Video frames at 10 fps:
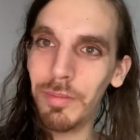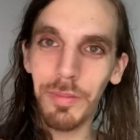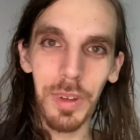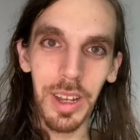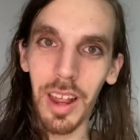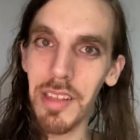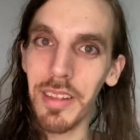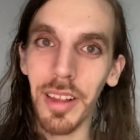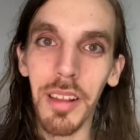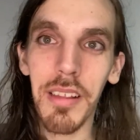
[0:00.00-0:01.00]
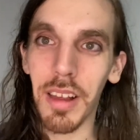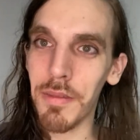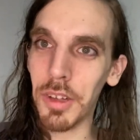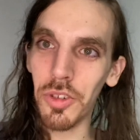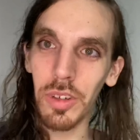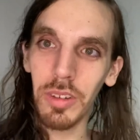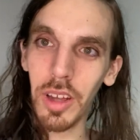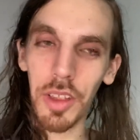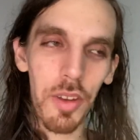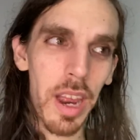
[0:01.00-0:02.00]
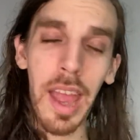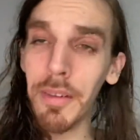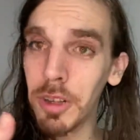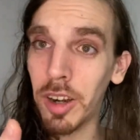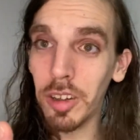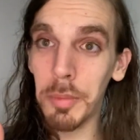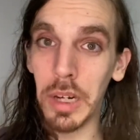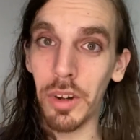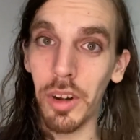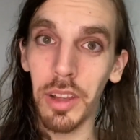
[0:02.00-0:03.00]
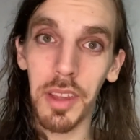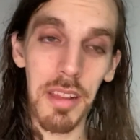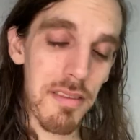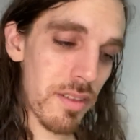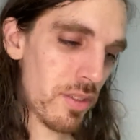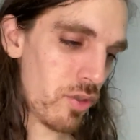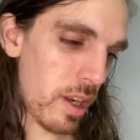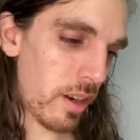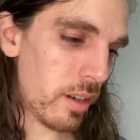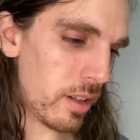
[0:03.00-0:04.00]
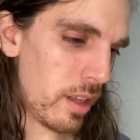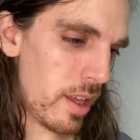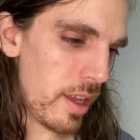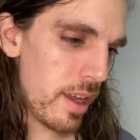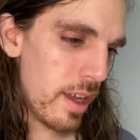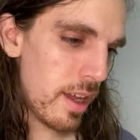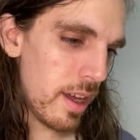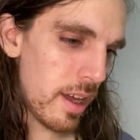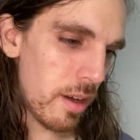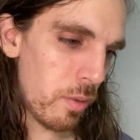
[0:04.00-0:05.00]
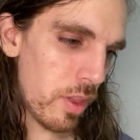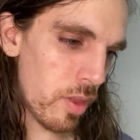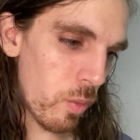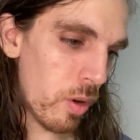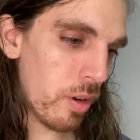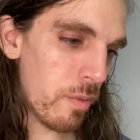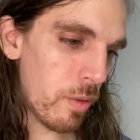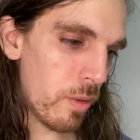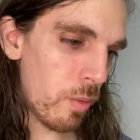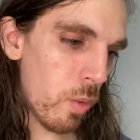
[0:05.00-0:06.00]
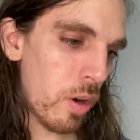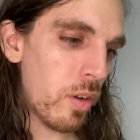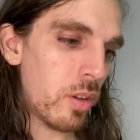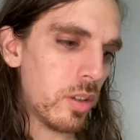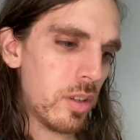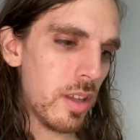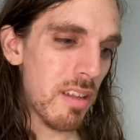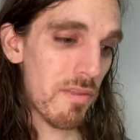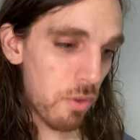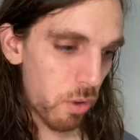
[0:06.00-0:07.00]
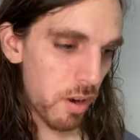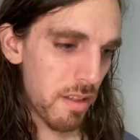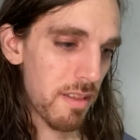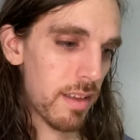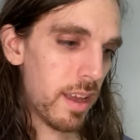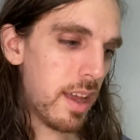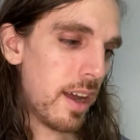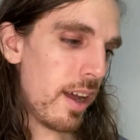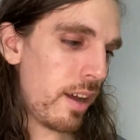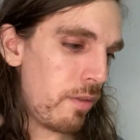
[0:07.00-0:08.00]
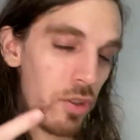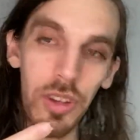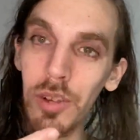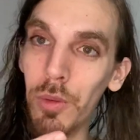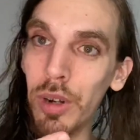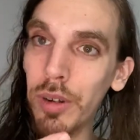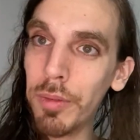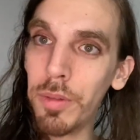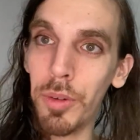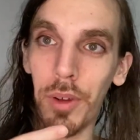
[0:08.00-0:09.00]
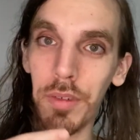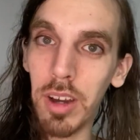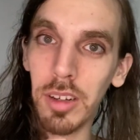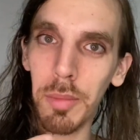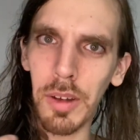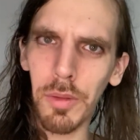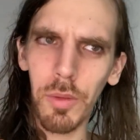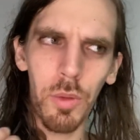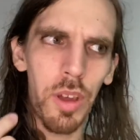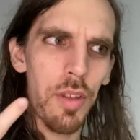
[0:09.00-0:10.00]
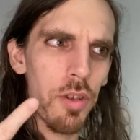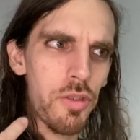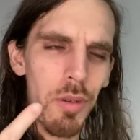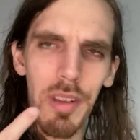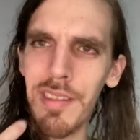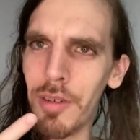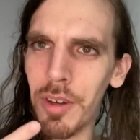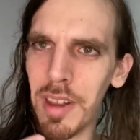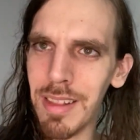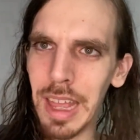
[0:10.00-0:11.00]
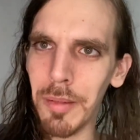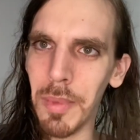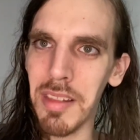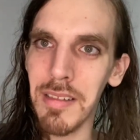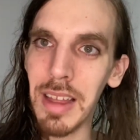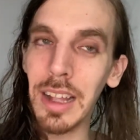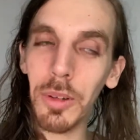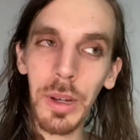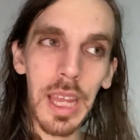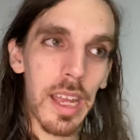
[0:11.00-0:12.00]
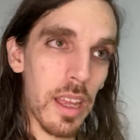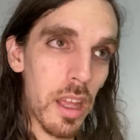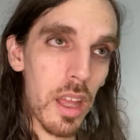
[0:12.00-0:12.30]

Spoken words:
fantastic science fiction author. I have talked about her on this channel, with the word for world is forest. Virginia Woolf, who I've talked about with her short stories, and Mrs. Dalloway,